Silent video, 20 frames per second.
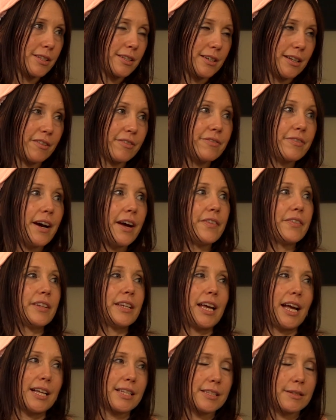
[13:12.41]
and I finally
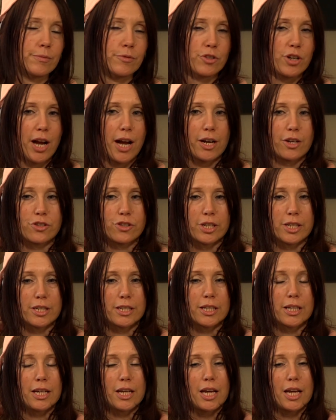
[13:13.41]
had some traction.